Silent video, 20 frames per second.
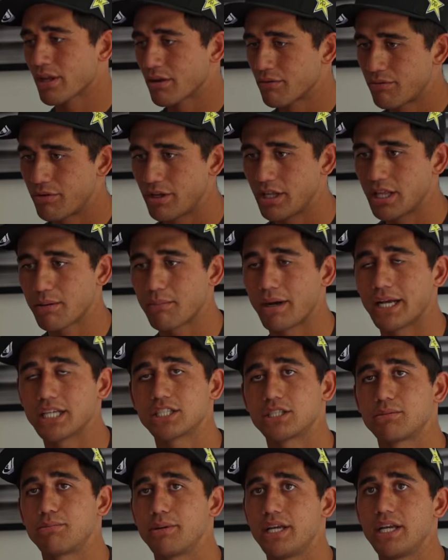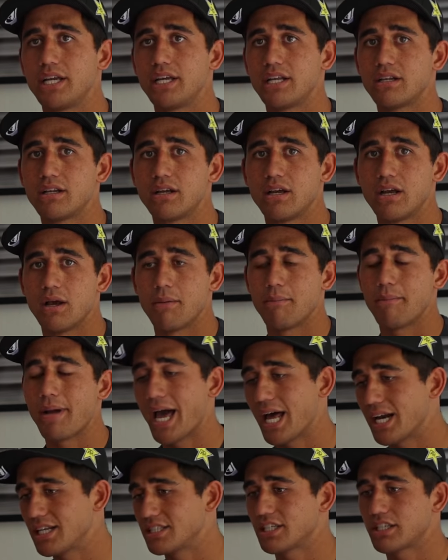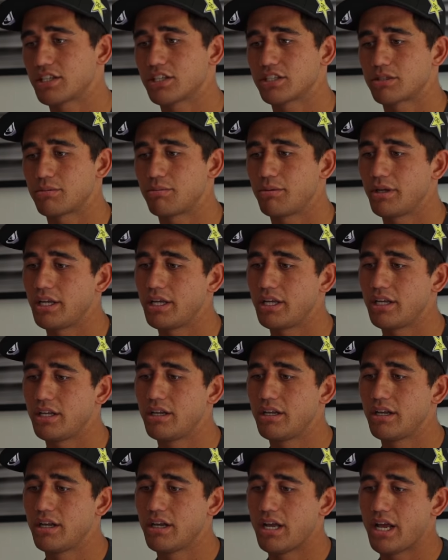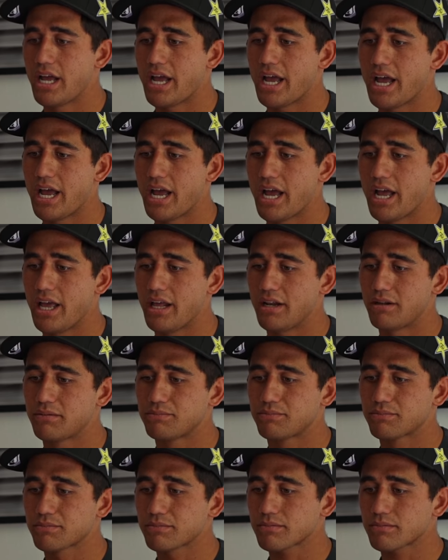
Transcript: feeling my speed, managing the speed, and